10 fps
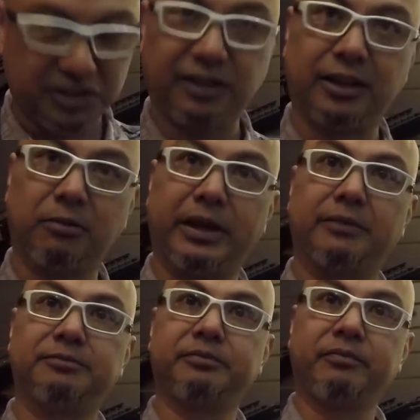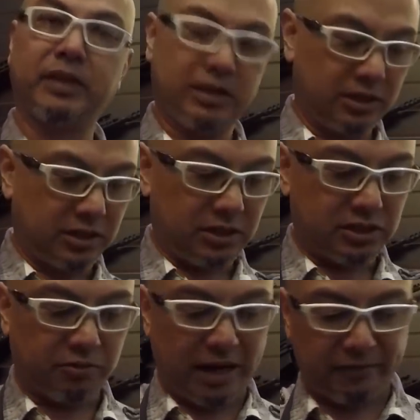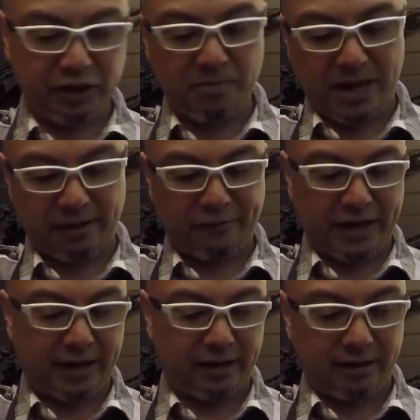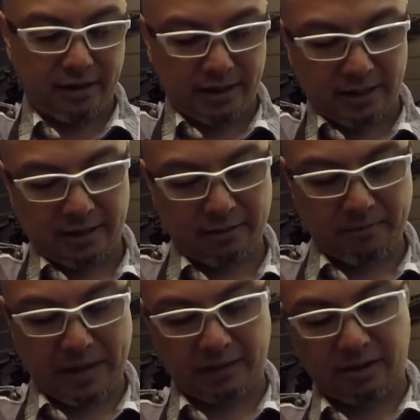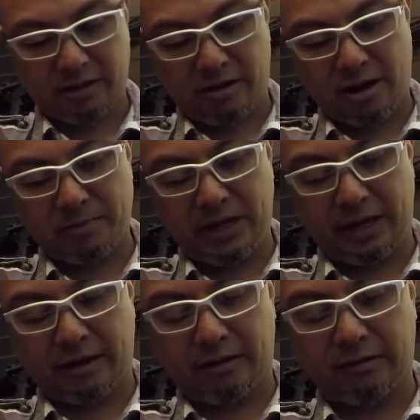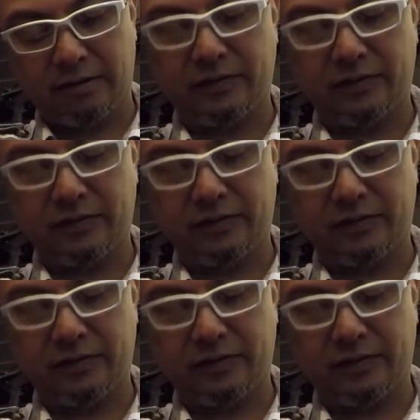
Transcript: a little bit. So we have a new modified maglock arm here